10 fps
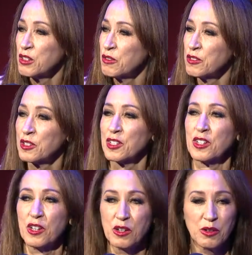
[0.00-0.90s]
you feel at
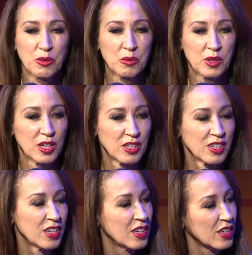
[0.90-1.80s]
home
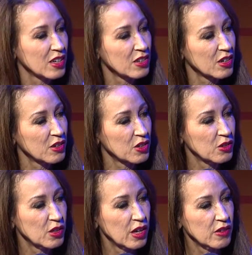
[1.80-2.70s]
and, you know,
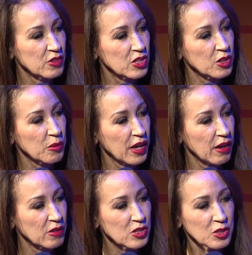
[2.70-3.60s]
you're loved
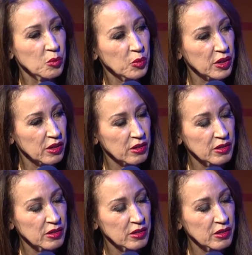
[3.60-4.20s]
somehow, somewhere. What did your